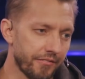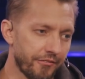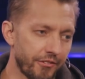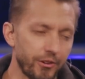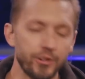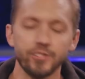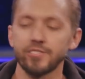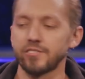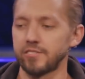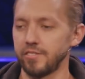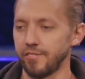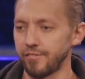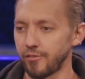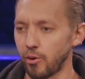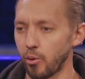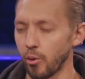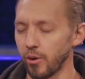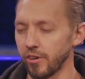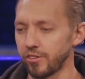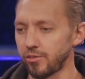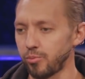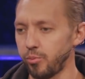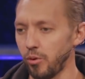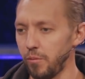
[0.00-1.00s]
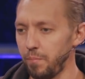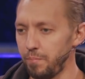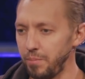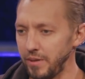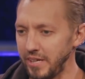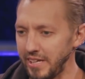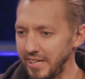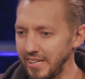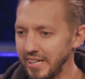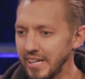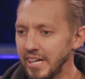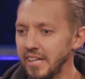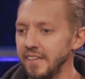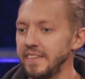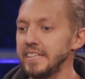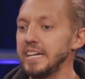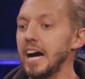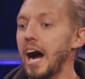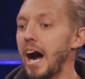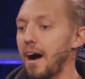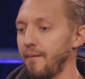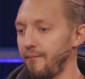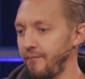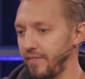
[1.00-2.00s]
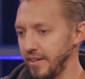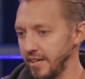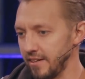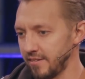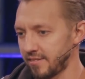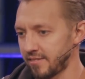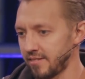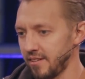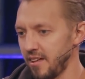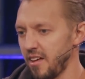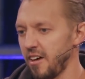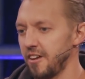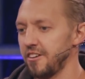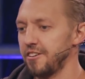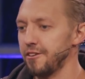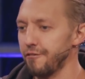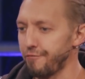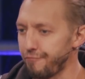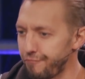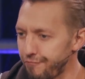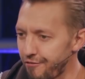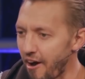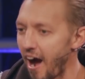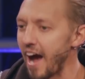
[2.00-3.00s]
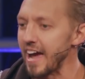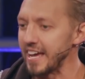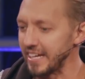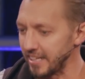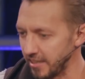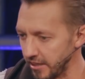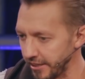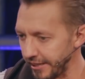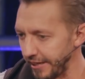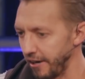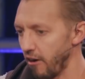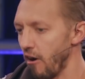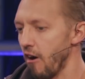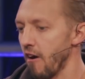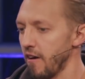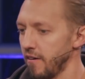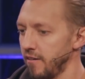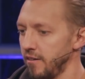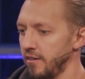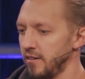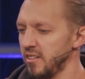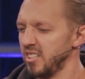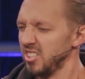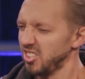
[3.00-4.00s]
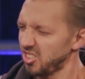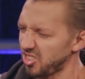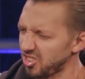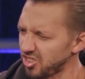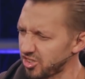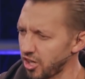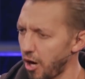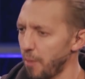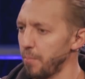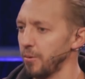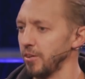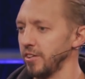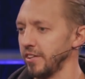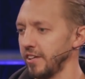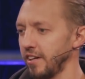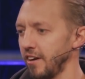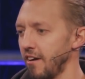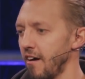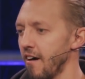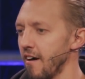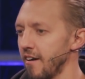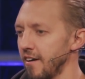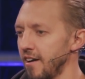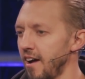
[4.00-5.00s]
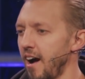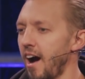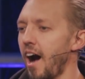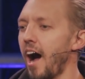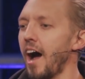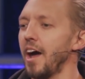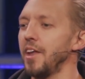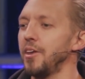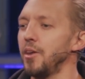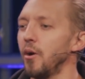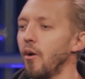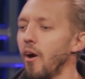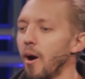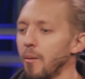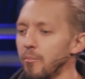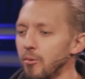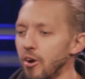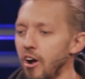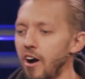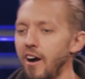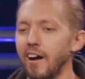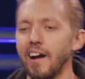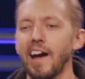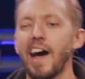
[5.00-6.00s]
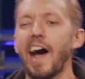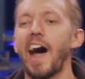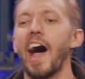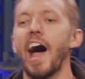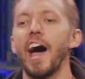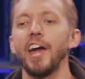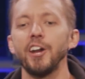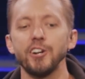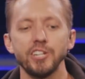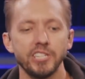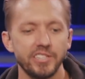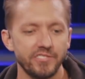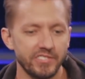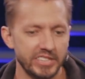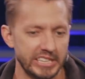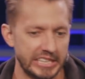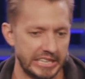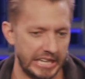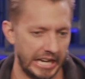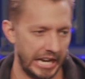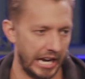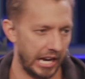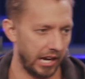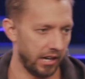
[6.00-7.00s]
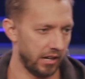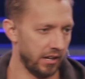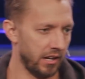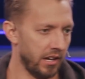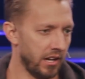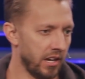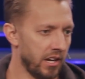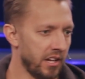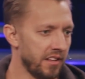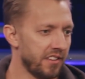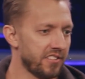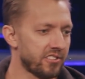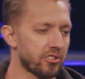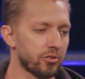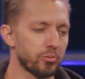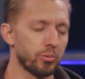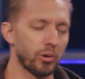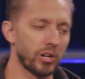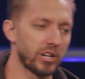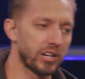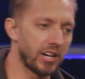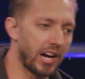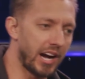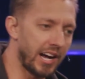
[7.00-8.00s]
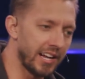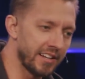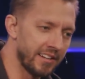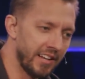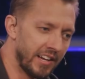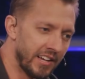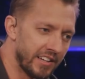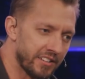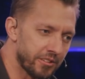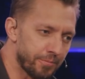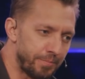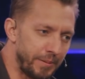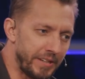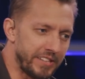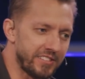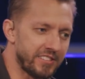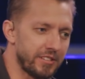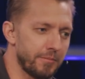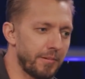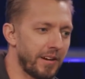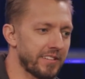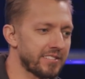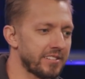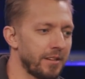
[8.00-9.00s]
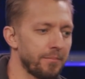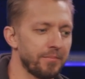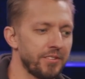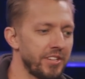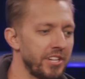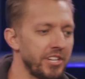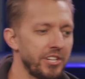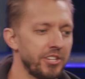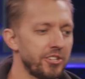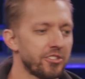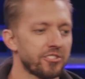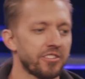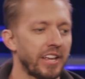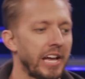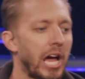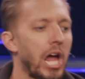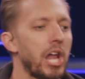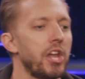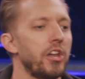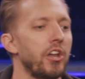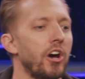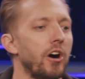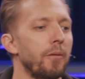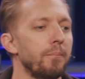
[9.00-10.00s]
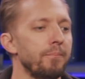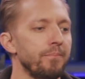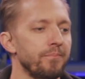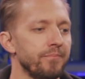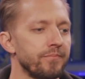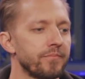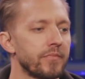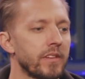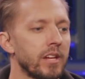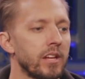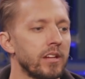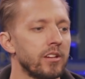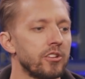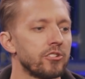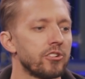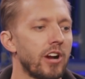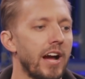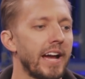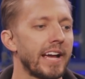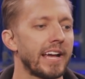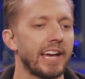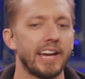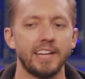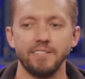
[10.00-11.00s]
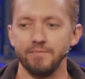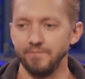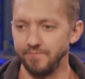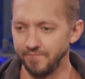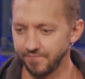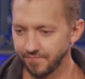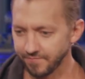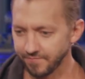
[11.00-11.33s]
first, of course, would be the obvious defiantly hard, stubbornly hard. I know I'm wrong, I don't even care. This is where God speaks to you about something and you're just like, nope, try again.